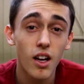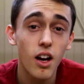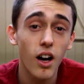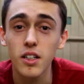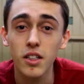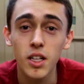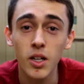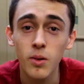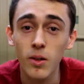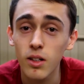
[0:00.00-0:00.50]

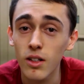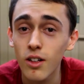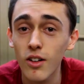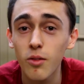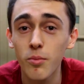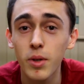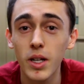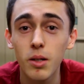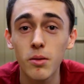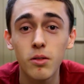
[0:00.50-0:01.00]
I know a lot
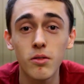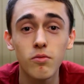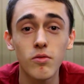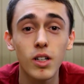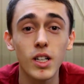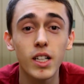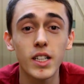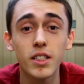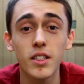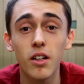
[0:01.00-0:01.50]
of people
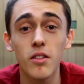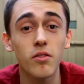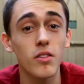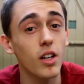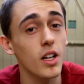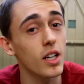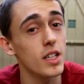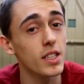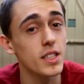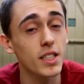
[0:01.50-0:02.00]
really don't
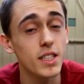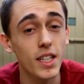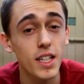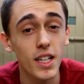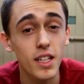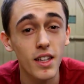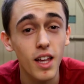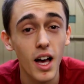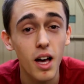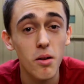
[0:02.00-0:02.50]
like
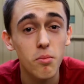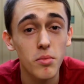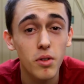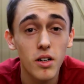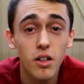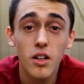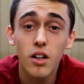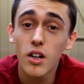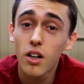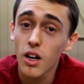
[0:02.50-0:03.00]
seeing that,
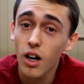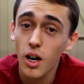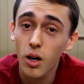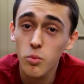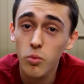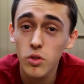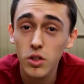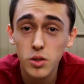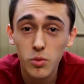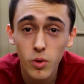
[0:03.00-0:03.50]
but I
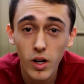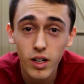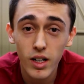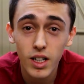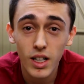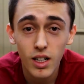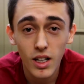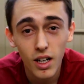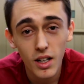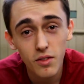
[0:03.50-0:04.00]
was
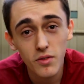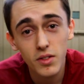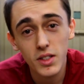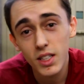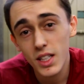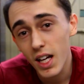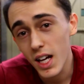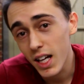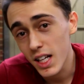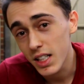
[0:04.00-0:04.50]
wearing
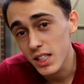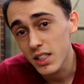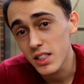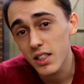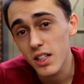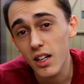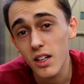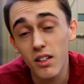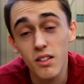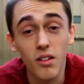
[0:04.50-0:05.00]
gloves,
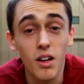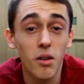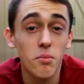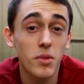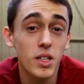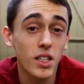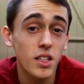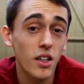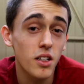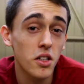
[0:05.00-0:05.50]
and I
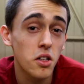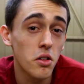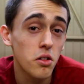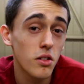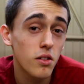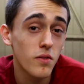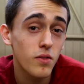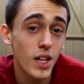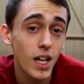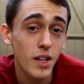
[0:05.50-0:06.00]
mean, I could
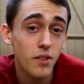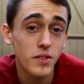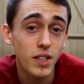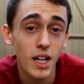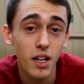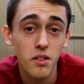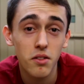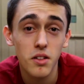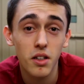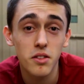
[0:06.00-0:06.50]
have left
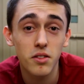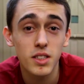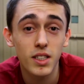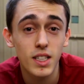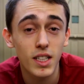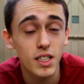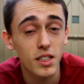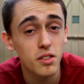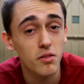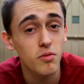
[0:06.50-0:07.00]
out those
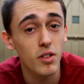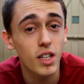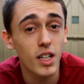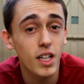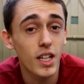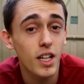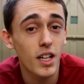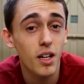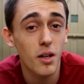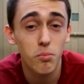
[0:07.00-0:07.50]
scenes
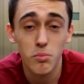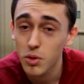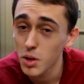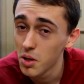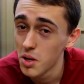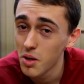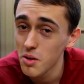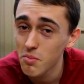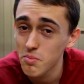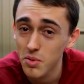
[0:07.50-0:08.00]
really, and I
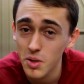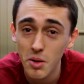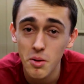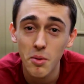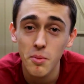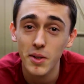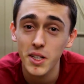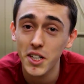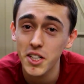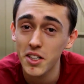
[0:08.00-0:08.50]

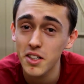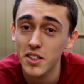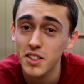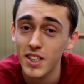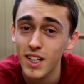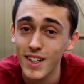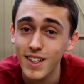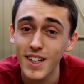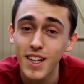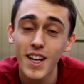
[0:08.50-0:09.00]
probably should have
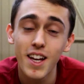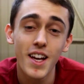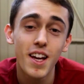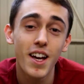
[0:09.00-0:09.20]
done,